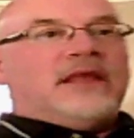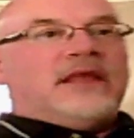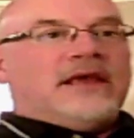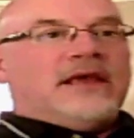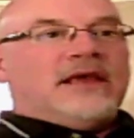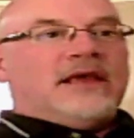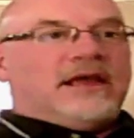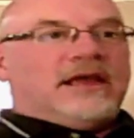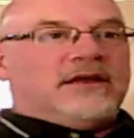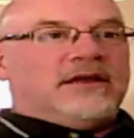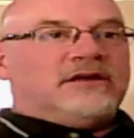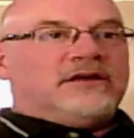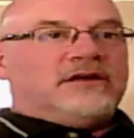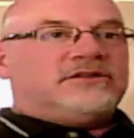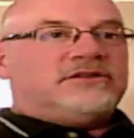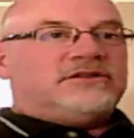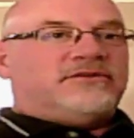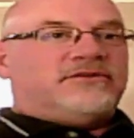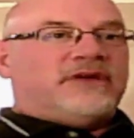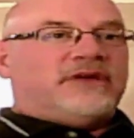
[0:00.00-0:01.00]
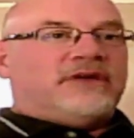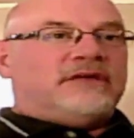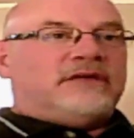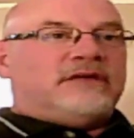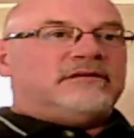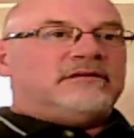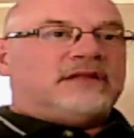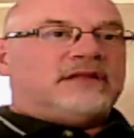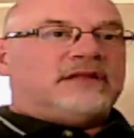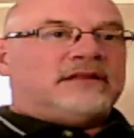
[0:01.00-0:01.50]
and he also
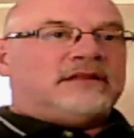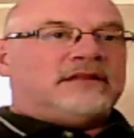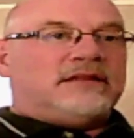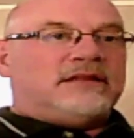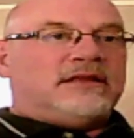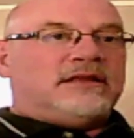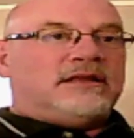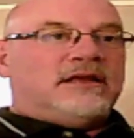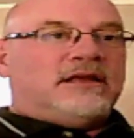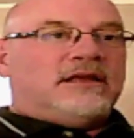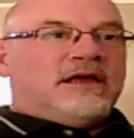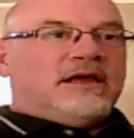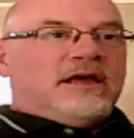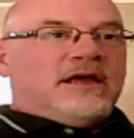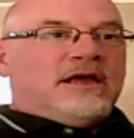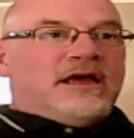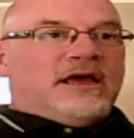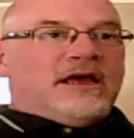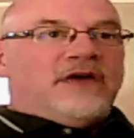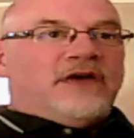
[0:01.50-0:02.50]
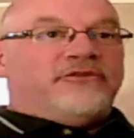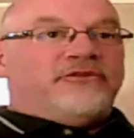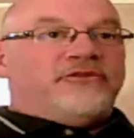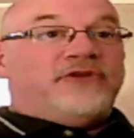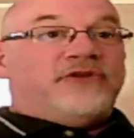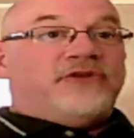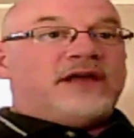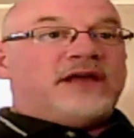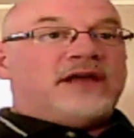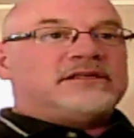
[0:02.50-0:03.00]
found that the
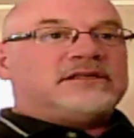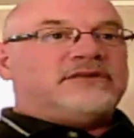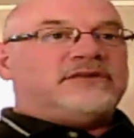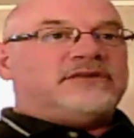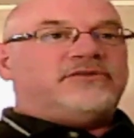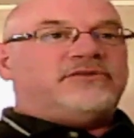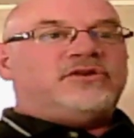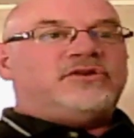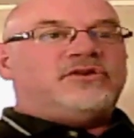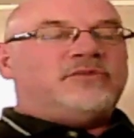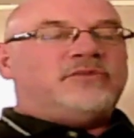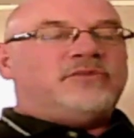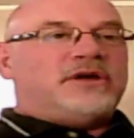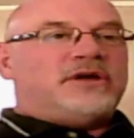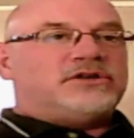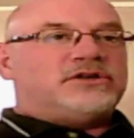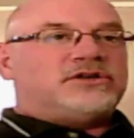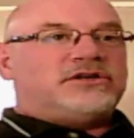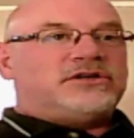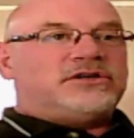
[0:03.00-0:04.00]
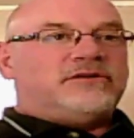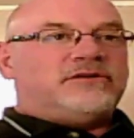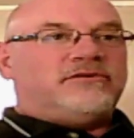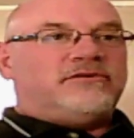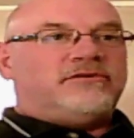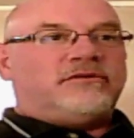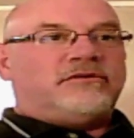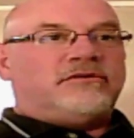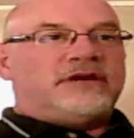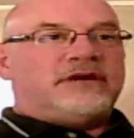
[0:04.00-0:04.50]
effects of too much
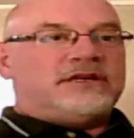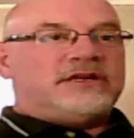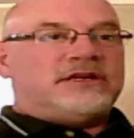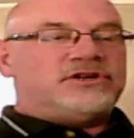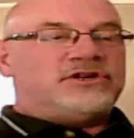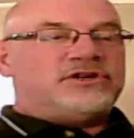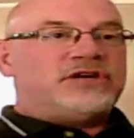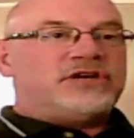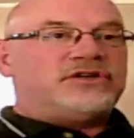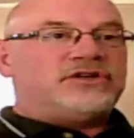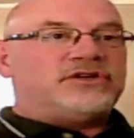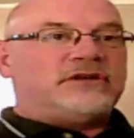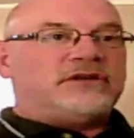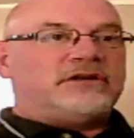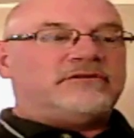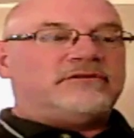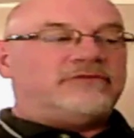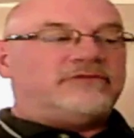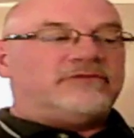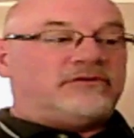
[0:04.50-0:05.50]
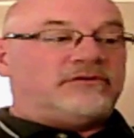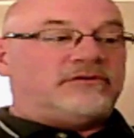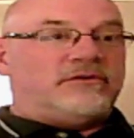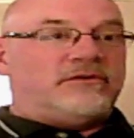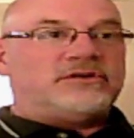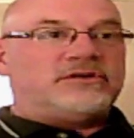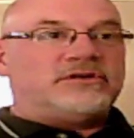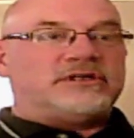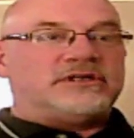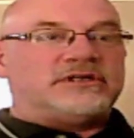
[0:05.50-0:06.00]
fluoride ingestion,
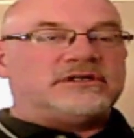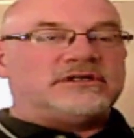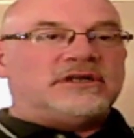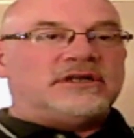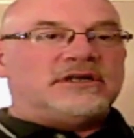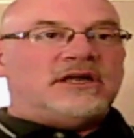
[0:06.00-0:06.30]
fluorosis,